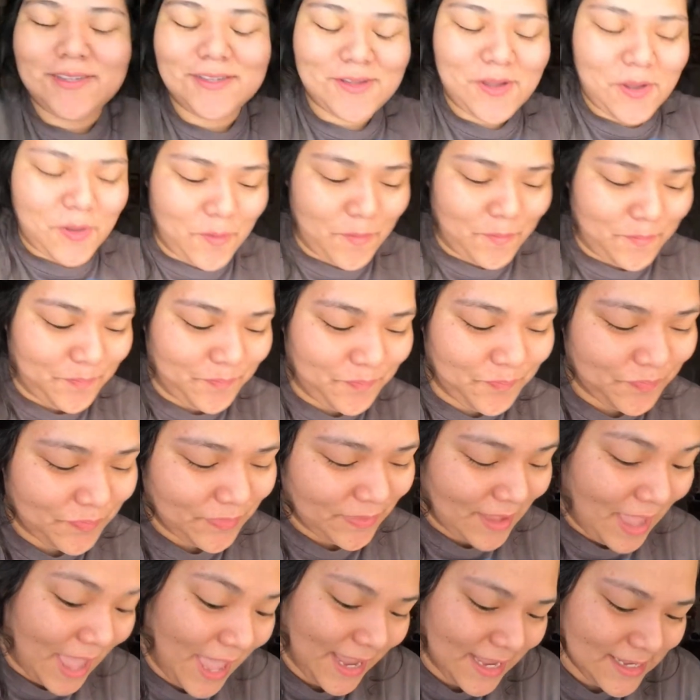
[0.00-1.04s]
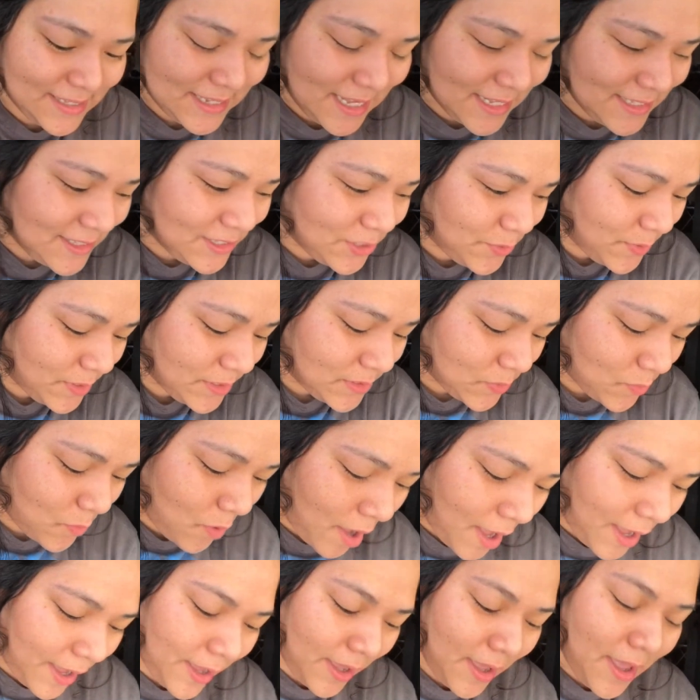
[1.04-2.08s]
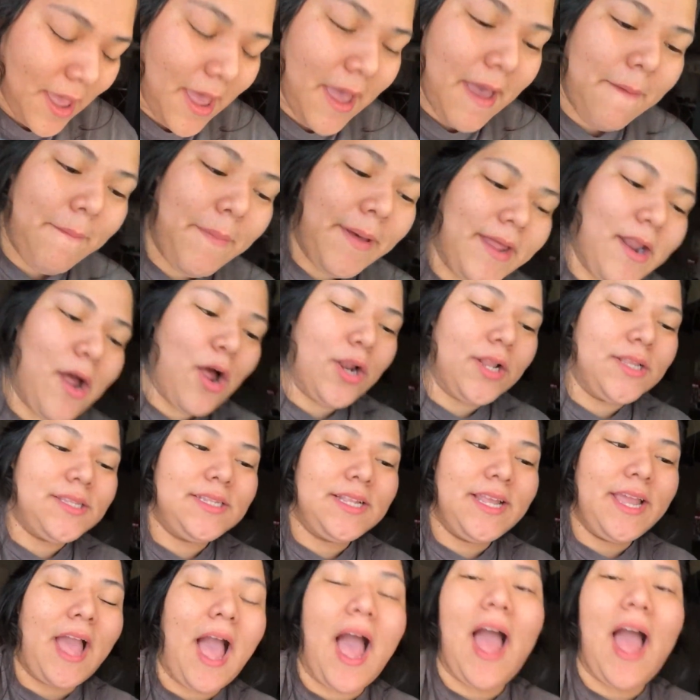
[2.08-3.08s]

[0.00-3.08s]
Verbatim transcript: so I guess that's the reason why but honestly